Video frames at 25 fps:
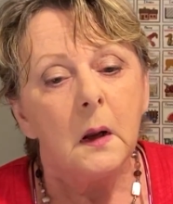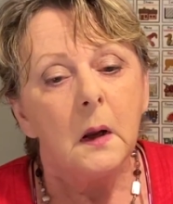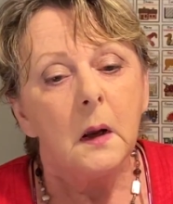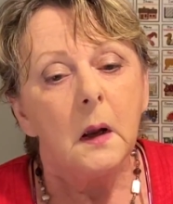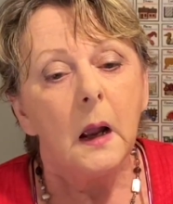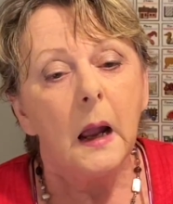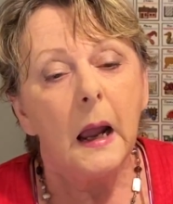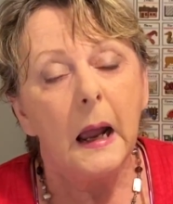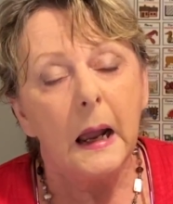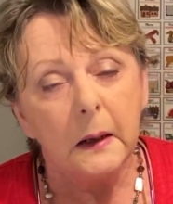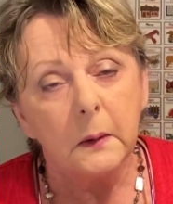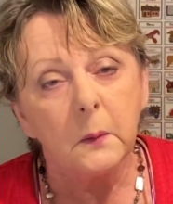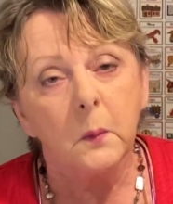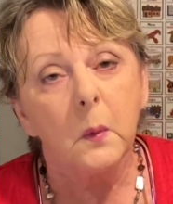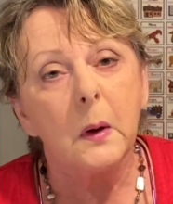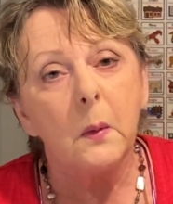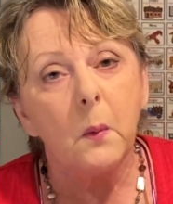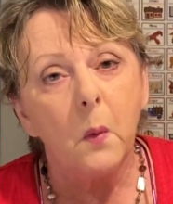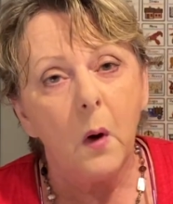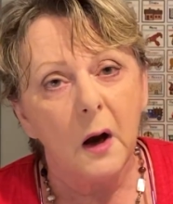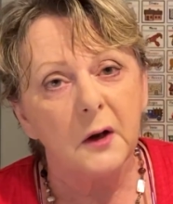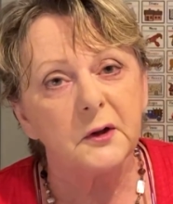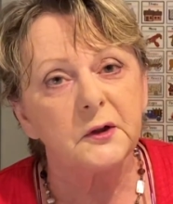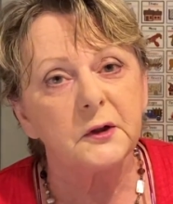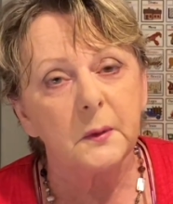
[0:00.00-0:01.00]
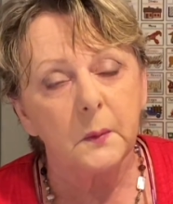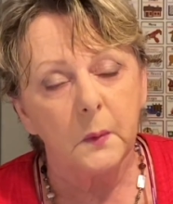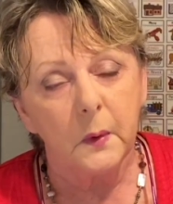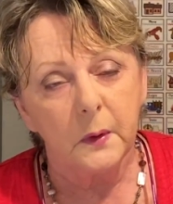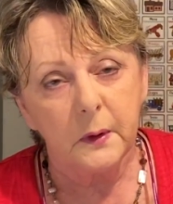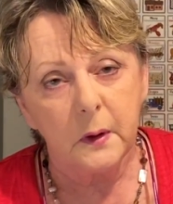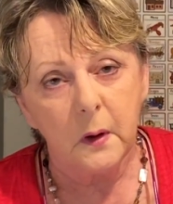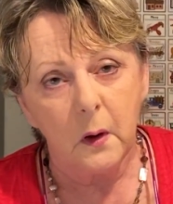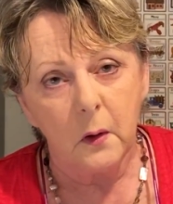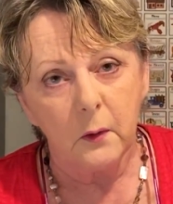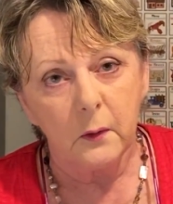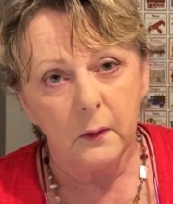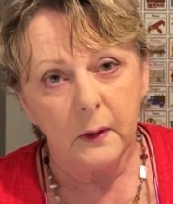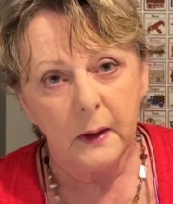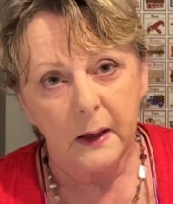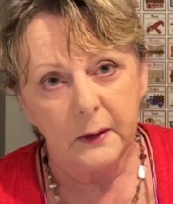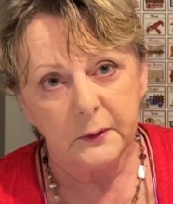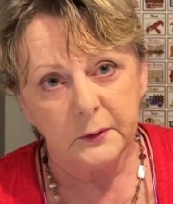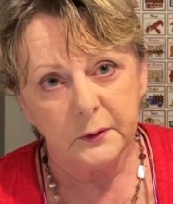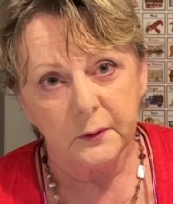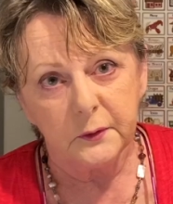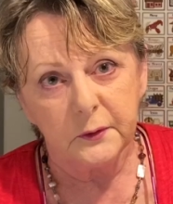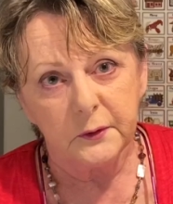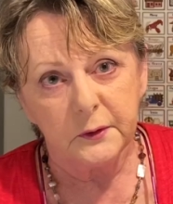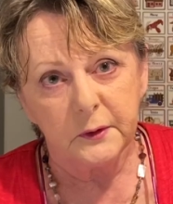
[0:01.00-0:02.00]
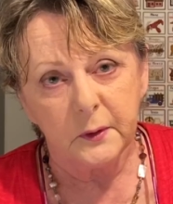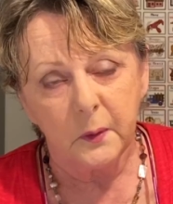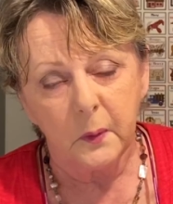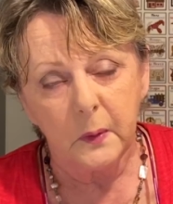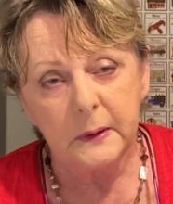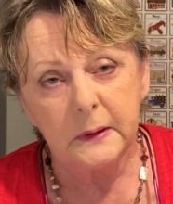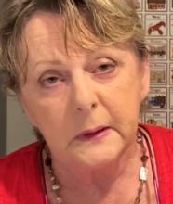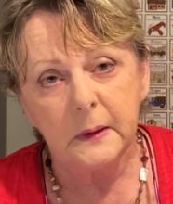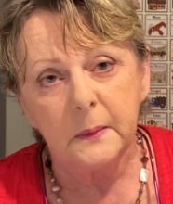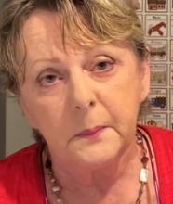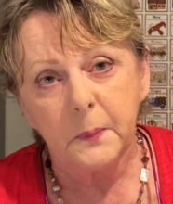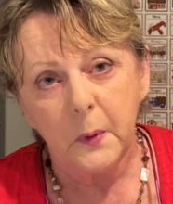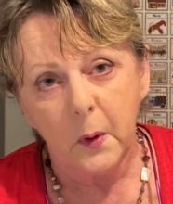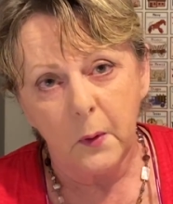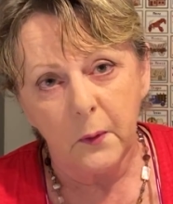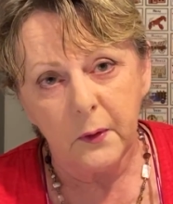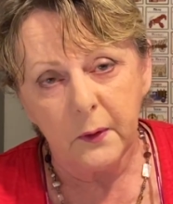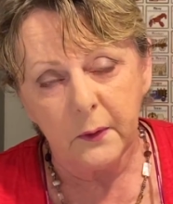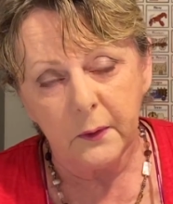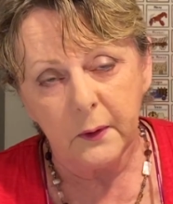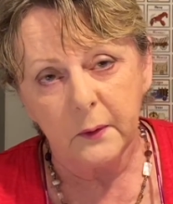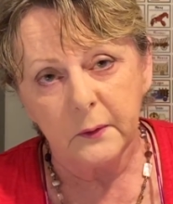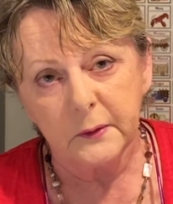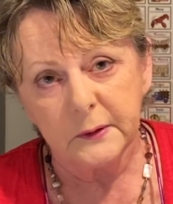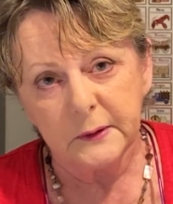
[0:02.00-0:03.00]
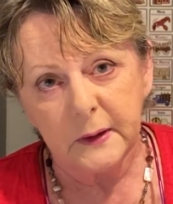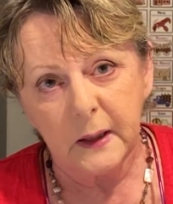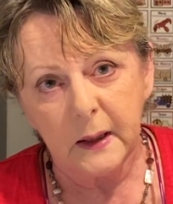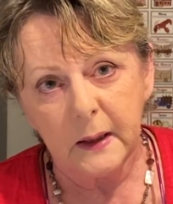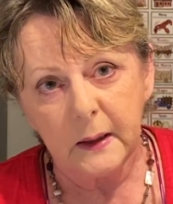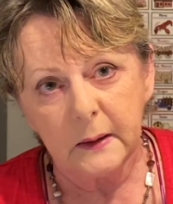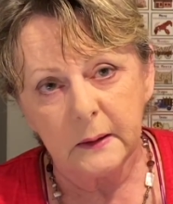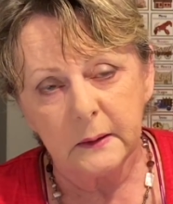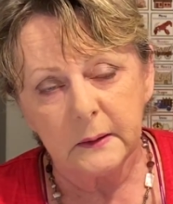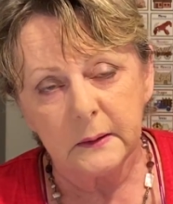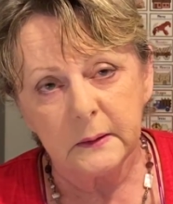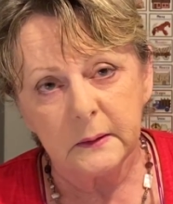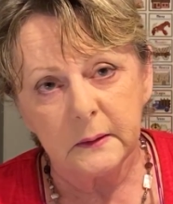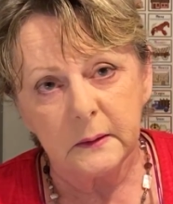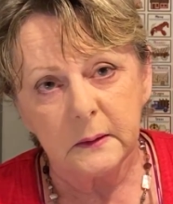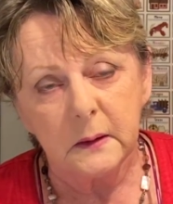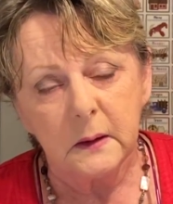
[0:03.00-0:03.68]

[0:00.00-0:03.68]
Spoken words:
And we washed it with color catchers. So we did both of those things.